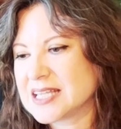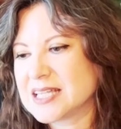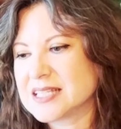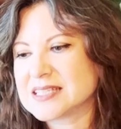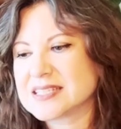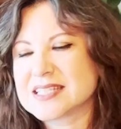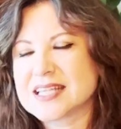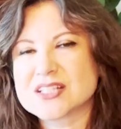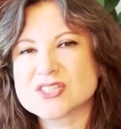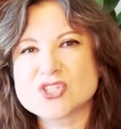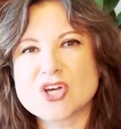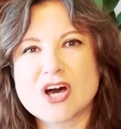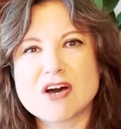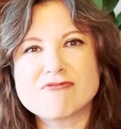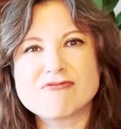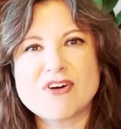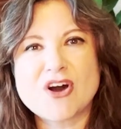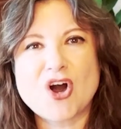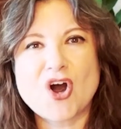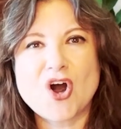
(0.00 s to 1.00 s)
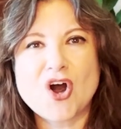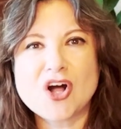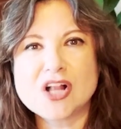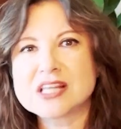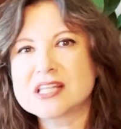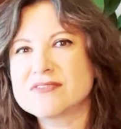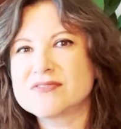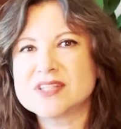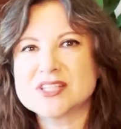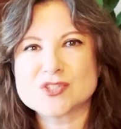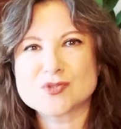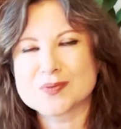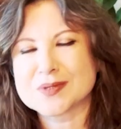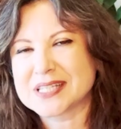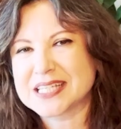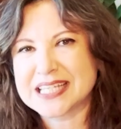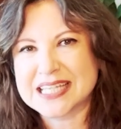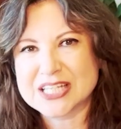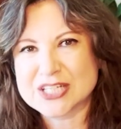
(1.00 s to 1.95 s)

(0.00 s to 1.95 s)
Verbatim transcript: it sets off all of these really